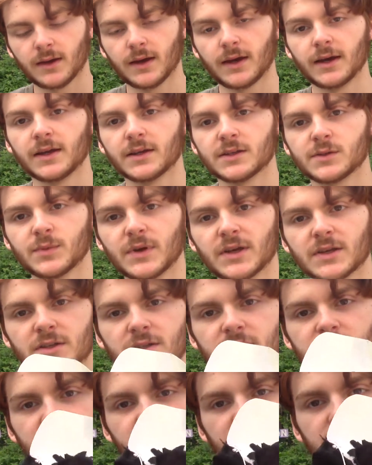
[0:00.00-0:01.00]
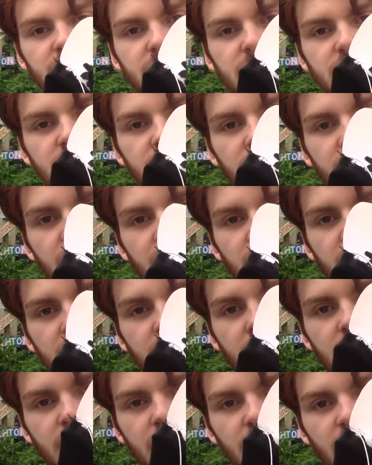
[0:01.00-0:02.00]
And it's basically just
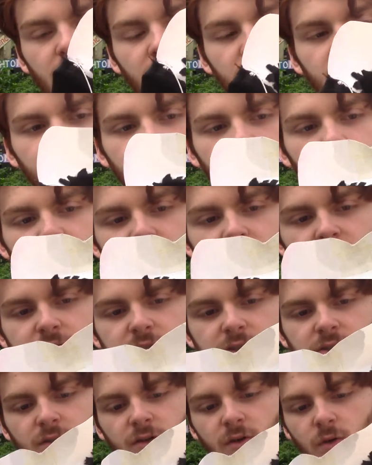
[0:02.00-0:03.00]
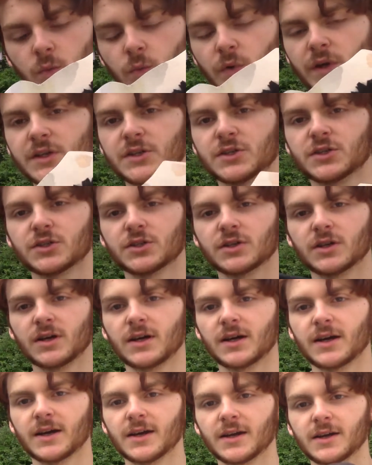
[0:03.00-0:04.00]
a carnival mask, which
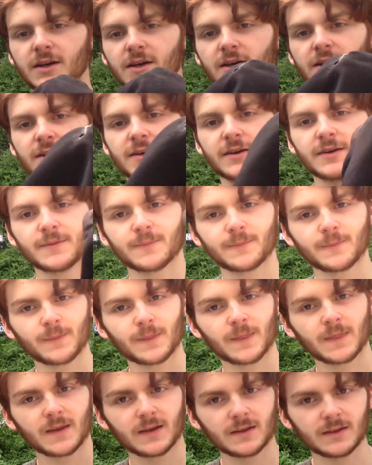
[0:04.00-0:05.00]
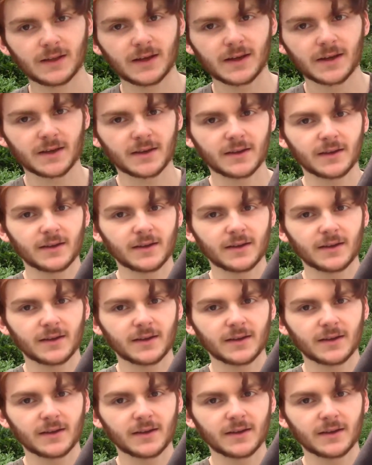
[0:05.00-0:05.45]
I cut like